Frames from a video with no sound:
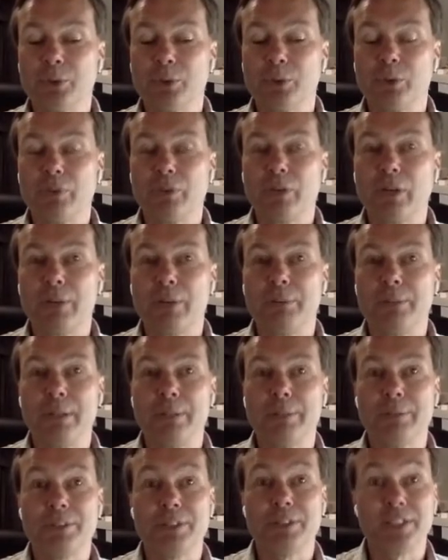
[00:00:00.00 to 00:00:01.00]
one of
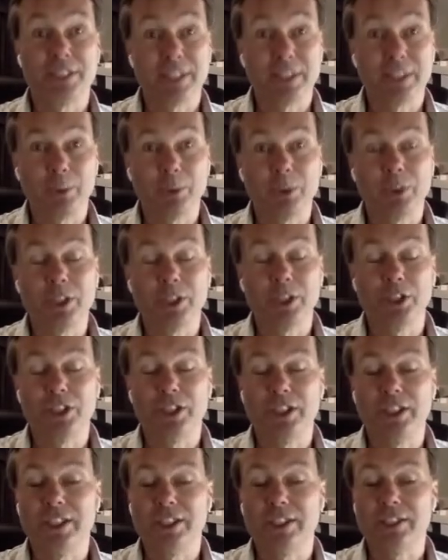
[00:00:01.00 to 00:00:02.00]
IBM's distinguished
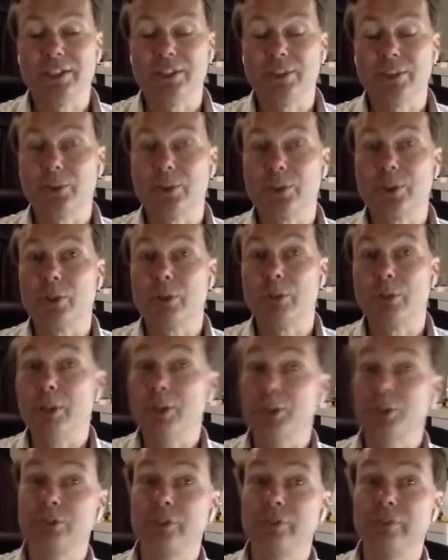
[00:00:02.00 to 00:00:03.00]
engineers and also a
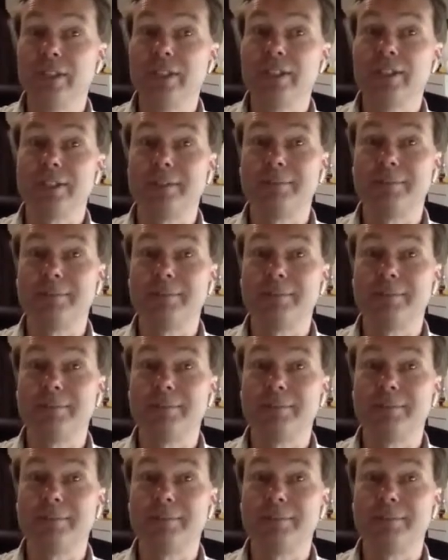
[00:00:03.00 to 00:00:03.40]
master inventor.